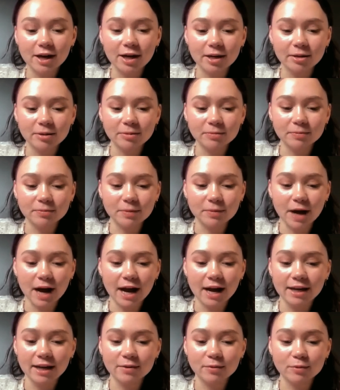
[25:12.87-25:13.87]

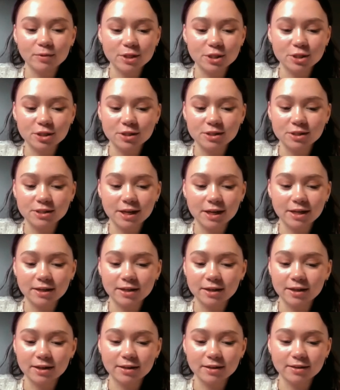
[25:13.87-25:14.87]
I was just
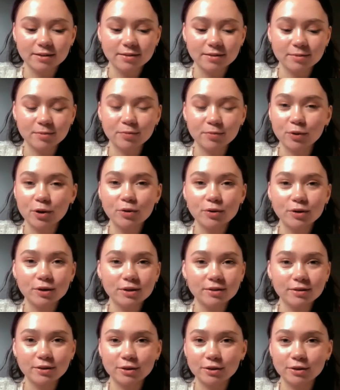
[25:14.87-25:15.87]
like a
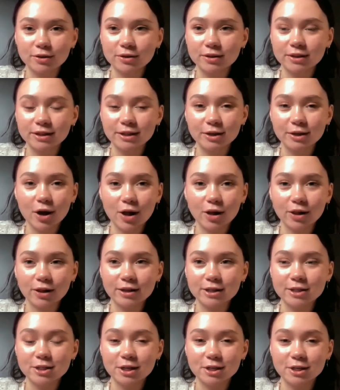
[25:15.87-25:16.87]
broke girl in
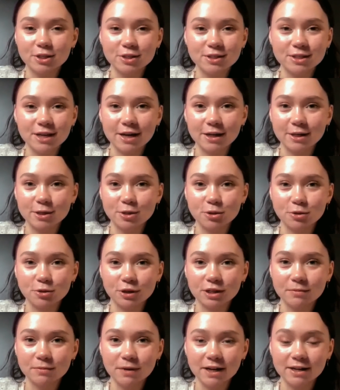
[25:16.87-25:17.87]
college. I just had a
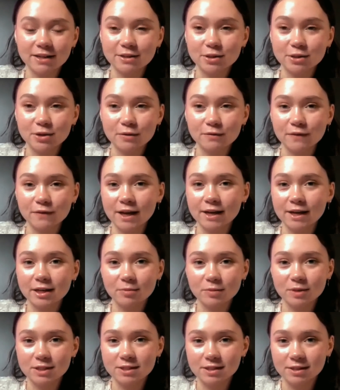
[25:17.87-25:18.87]
dream. I didn't know if I
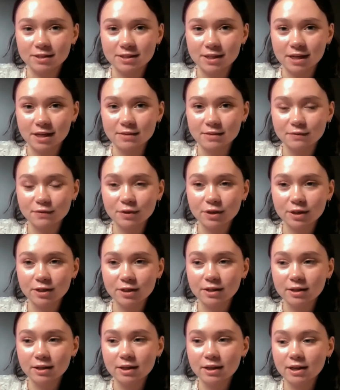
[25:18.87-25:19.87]
could be successful,
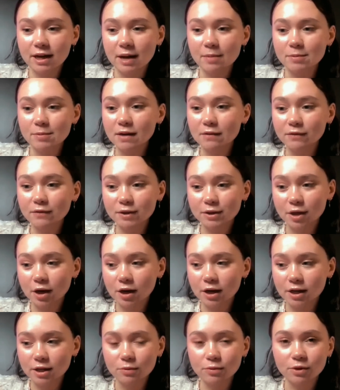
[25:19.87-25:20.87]
and I'm definitely
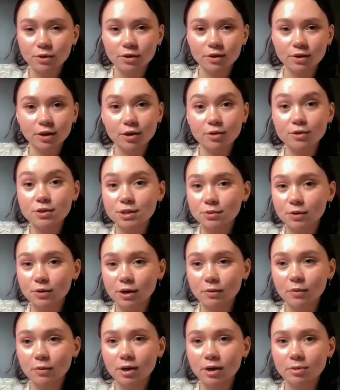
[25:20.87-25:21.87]
not anywhere close to
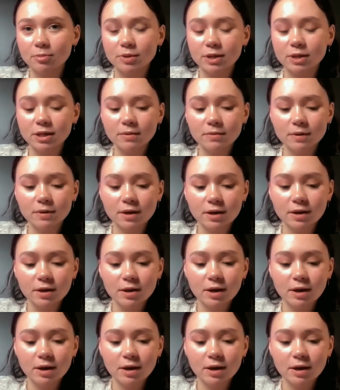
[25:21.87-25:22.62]
where I want to be.